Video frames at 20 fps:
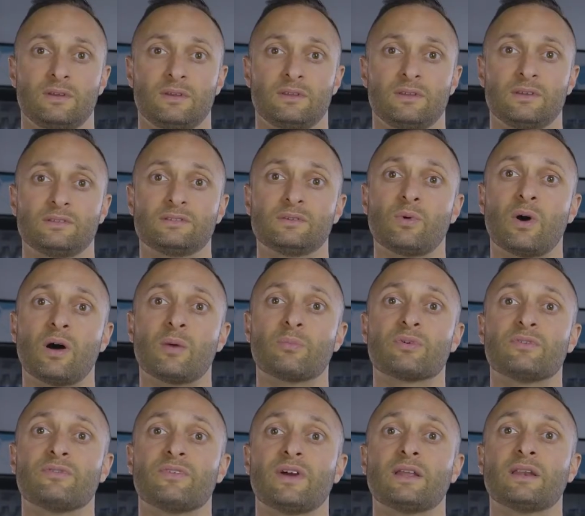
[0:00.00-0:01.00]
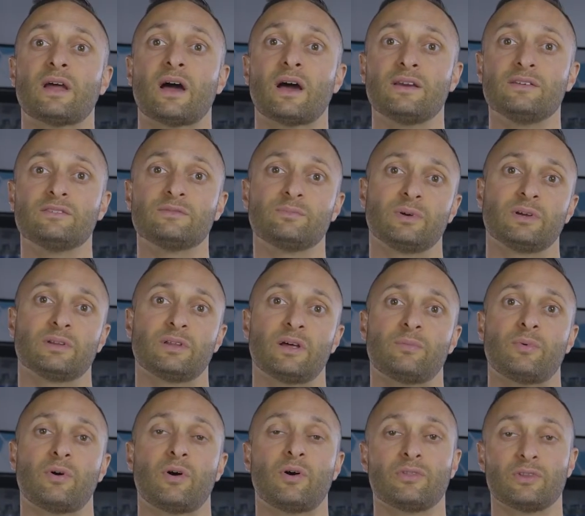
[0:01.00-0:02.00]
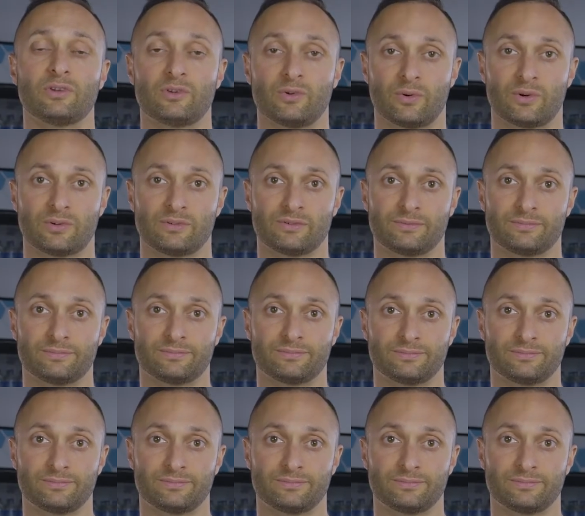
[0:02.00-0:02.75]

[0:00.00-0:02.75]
This will help prevent ice buildup on the doors.